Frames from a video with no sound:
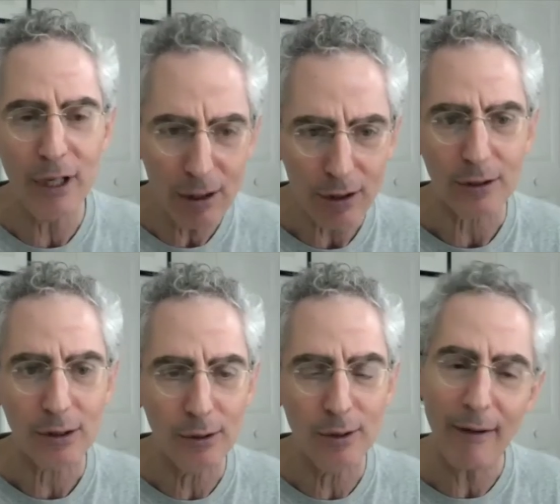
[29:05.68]
years.
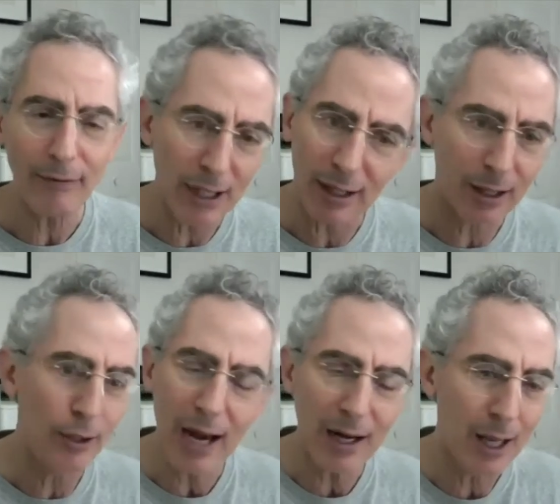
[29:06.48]
You have to, it's, you
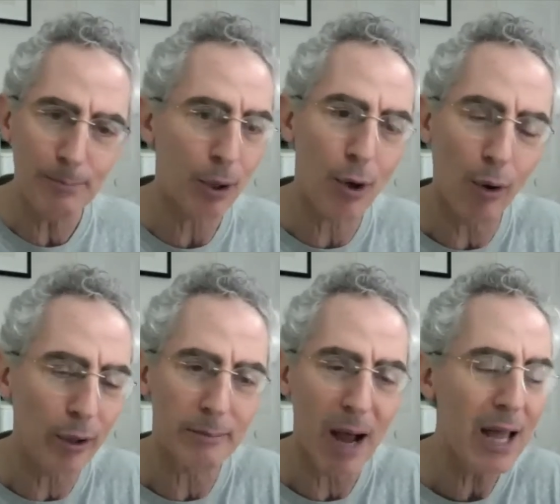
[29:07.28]
got to keep your goal
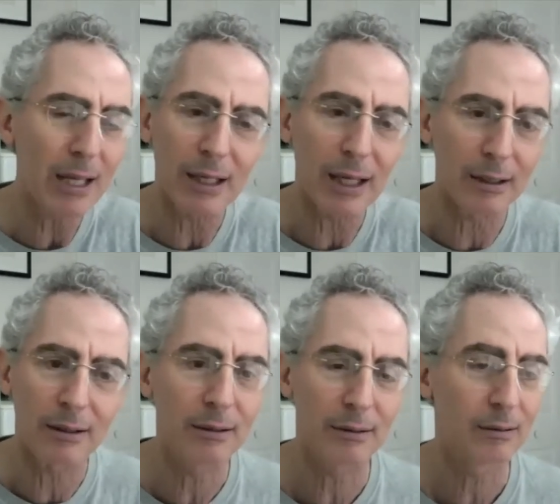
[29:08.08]
in mind. And,
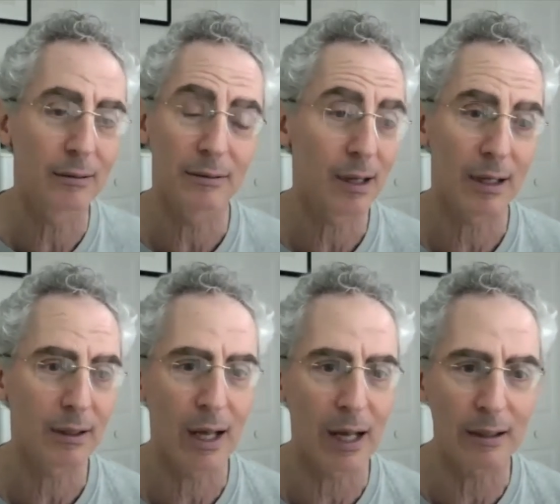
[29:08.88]

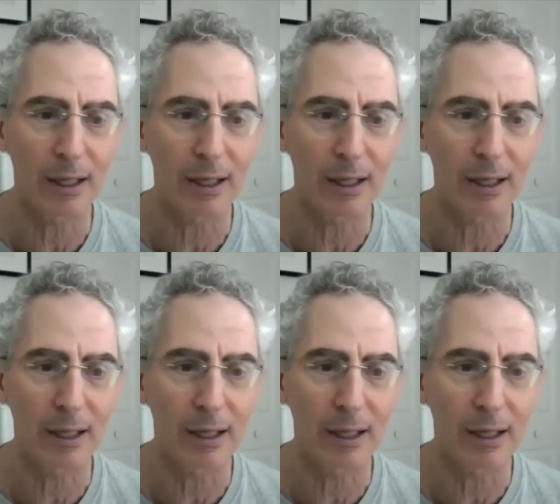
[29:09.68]
and,